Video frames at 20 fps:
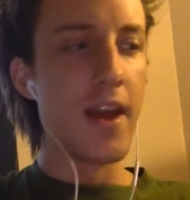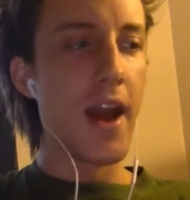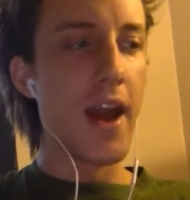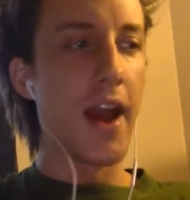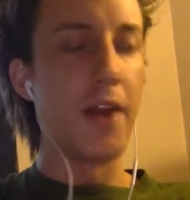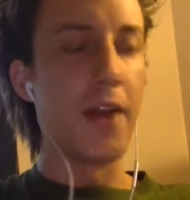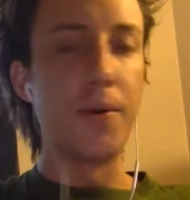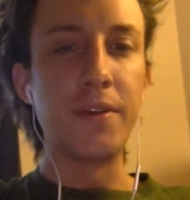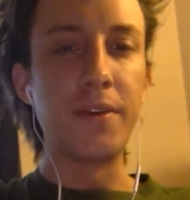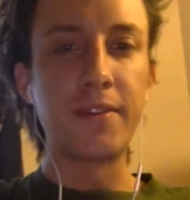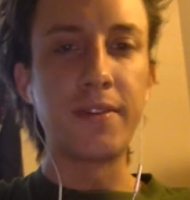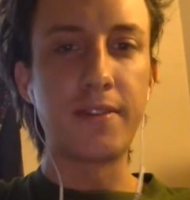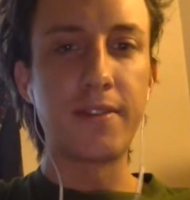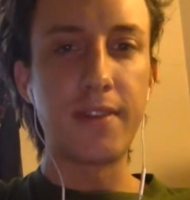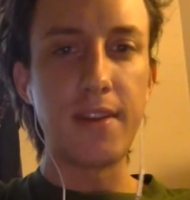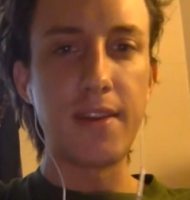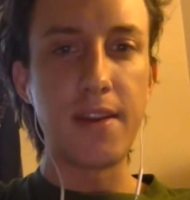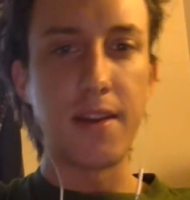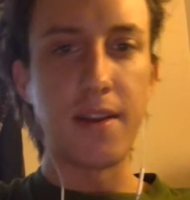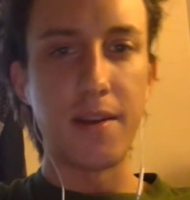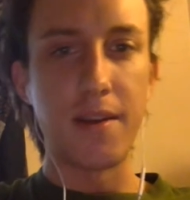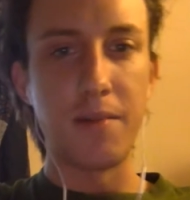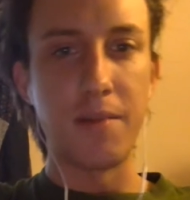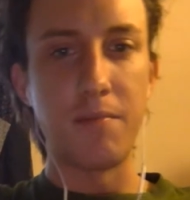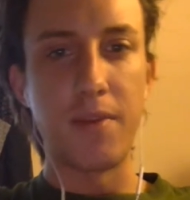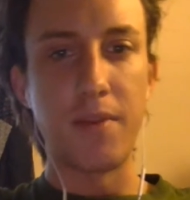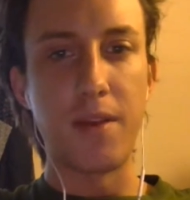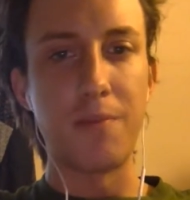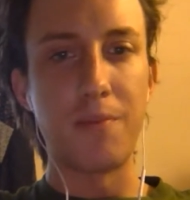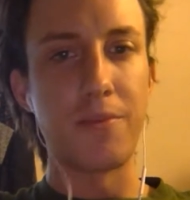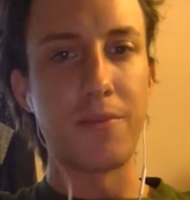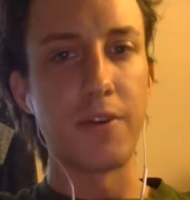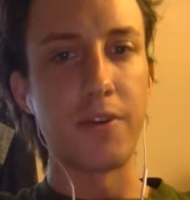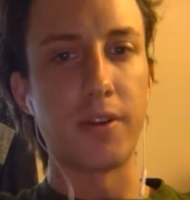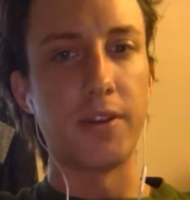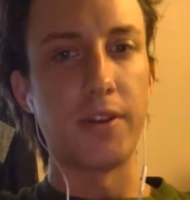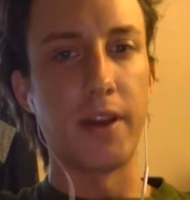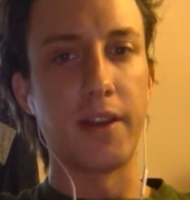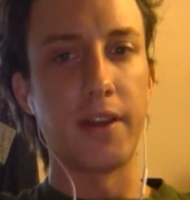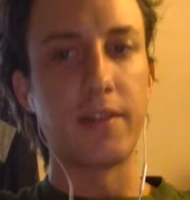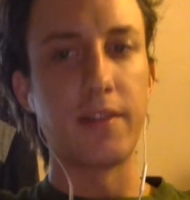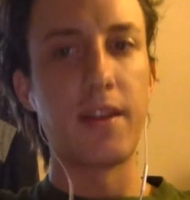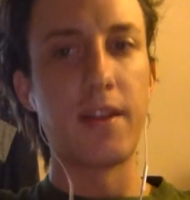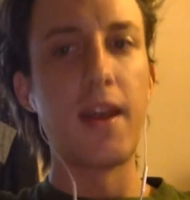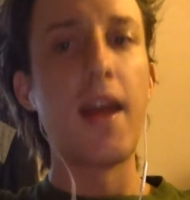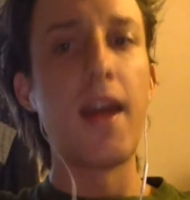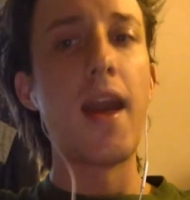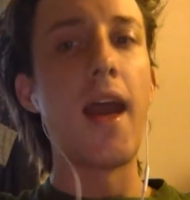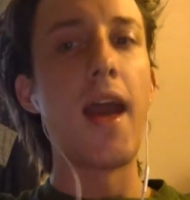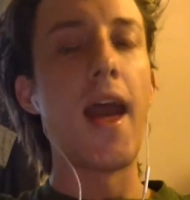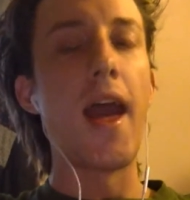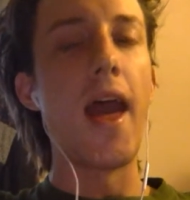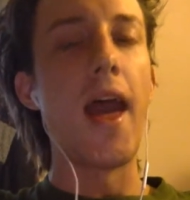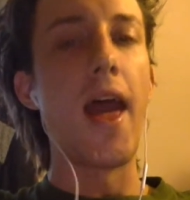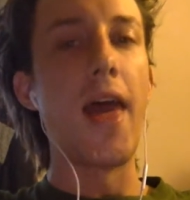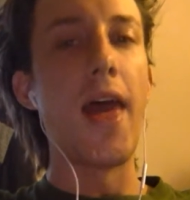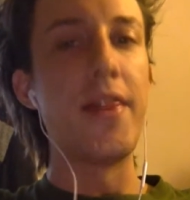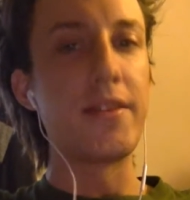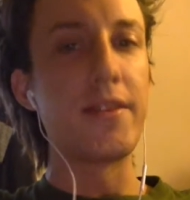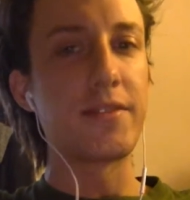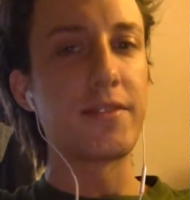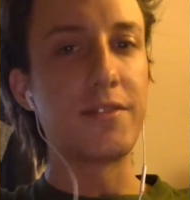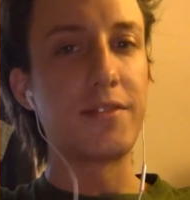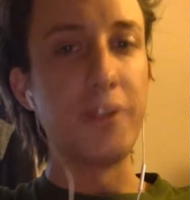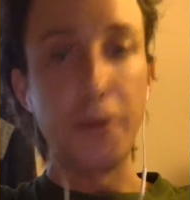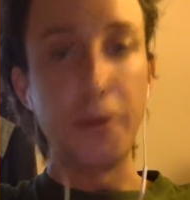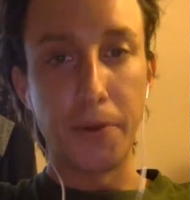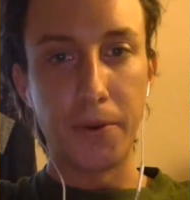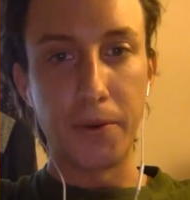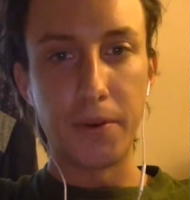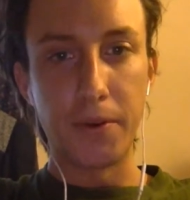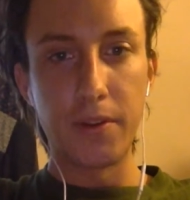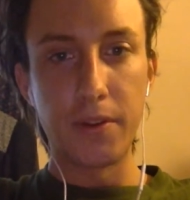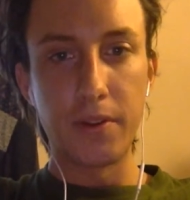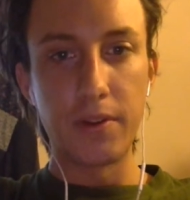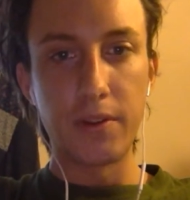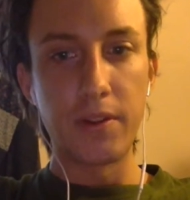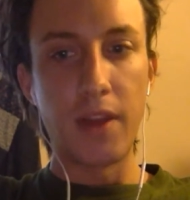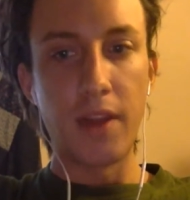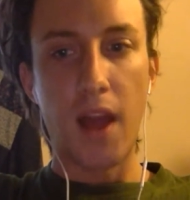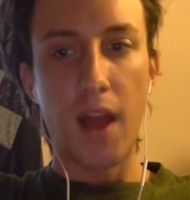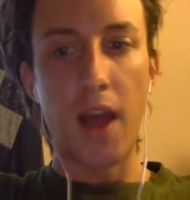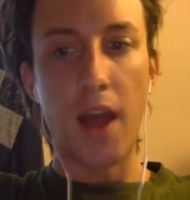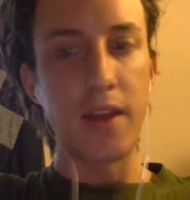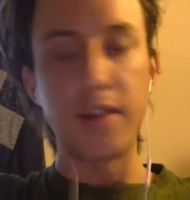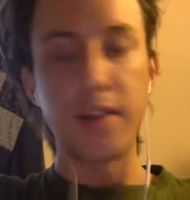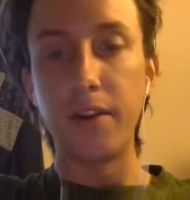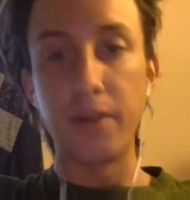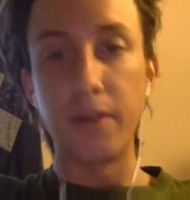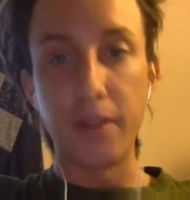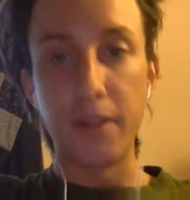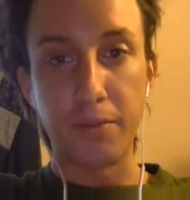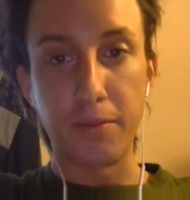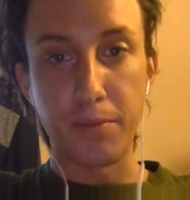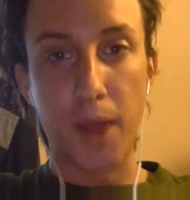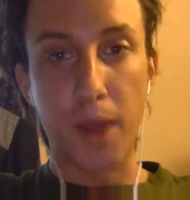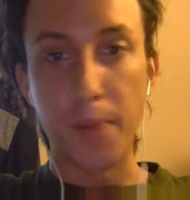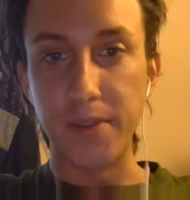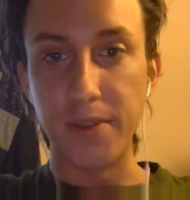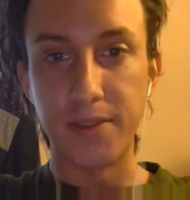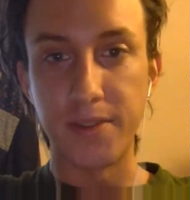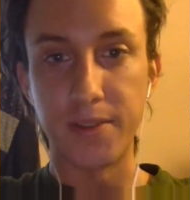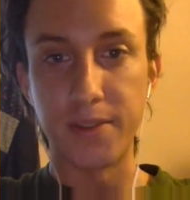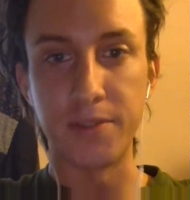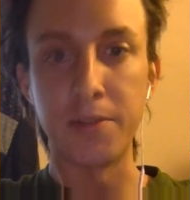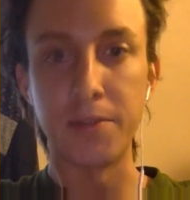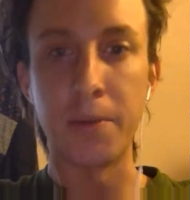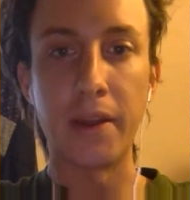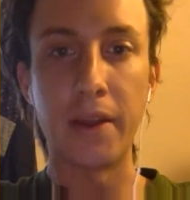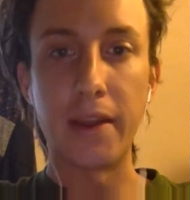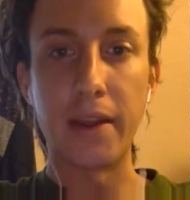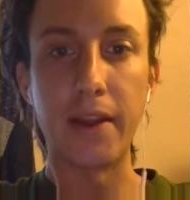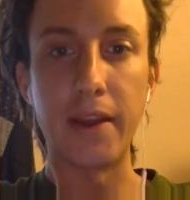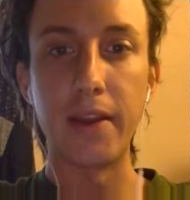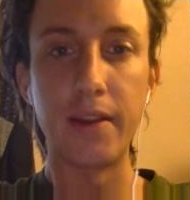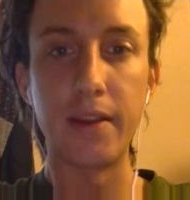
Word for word: I'd always see him in Brooklyn. And this dude, you know, he's probably still doing it.